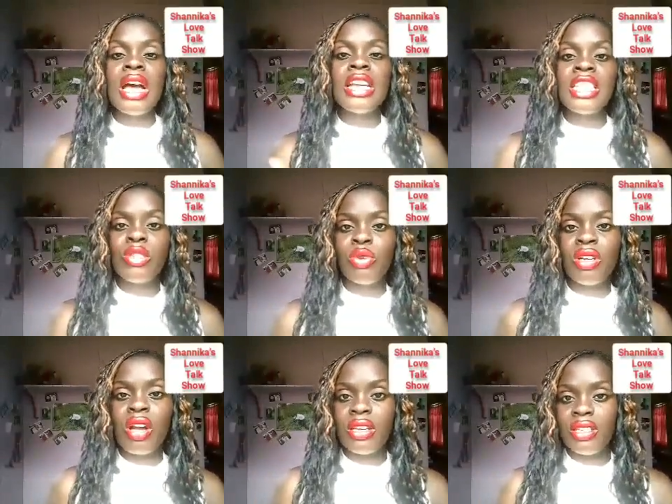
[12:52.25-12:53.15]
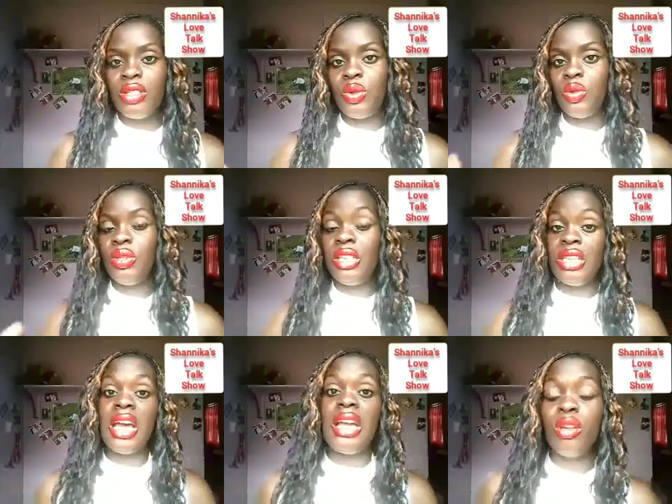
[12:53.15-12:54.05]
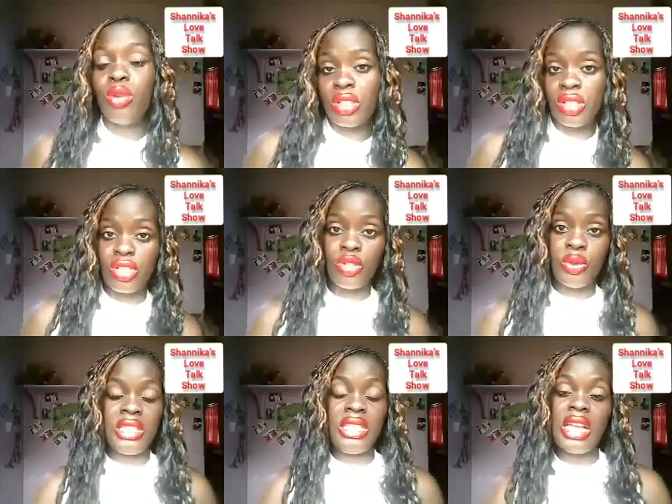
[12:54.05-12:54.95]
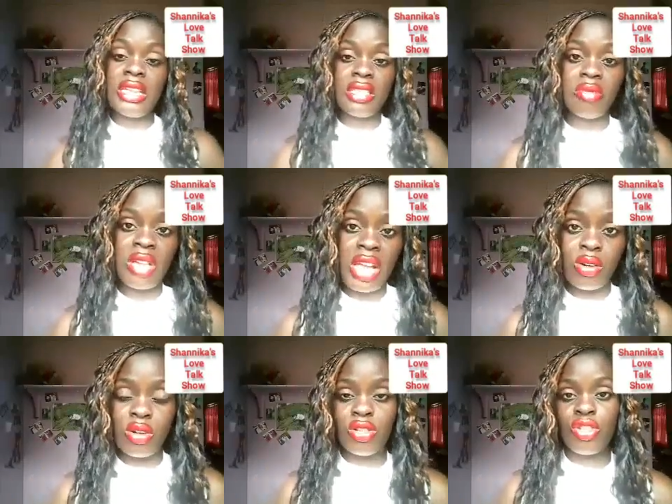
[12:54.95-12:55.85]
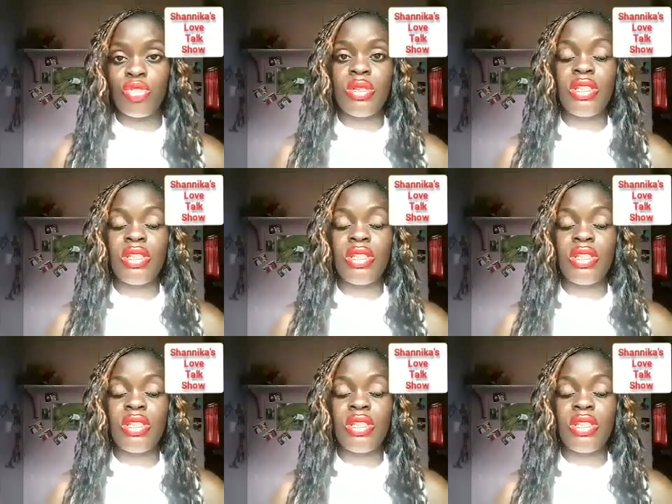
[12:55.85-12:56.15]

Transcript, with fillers: as it regards to the guy across the street, the handsome guy across the street.